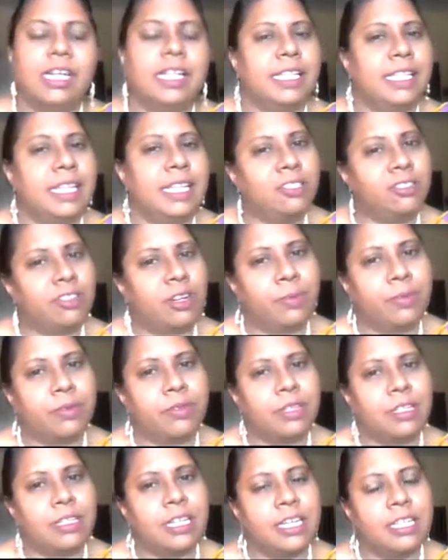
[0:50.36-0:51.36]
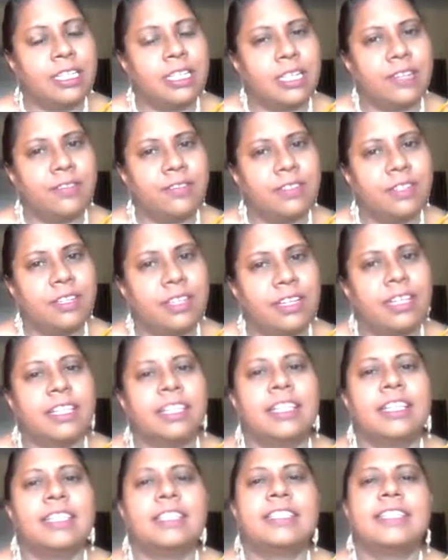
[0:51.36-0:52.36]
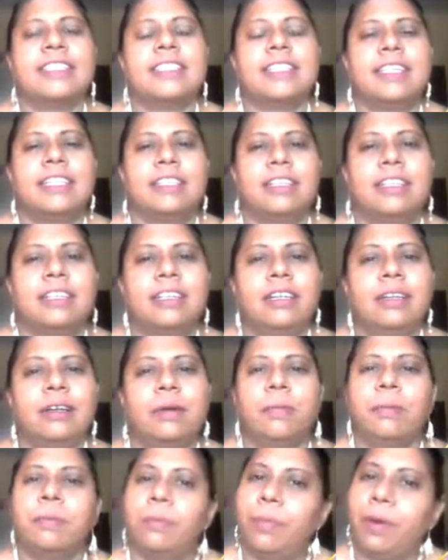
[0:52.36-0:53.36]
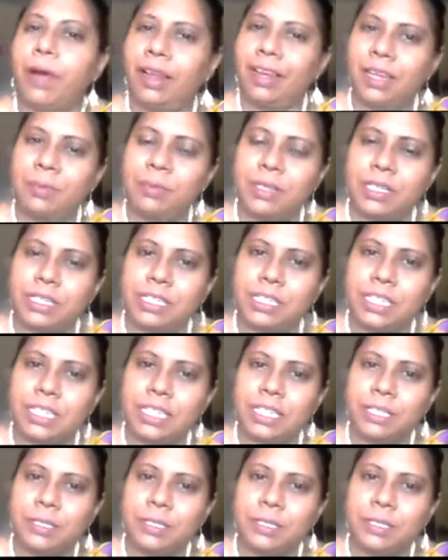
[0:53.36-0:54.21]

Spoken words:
These representatives, they sit in the parliament.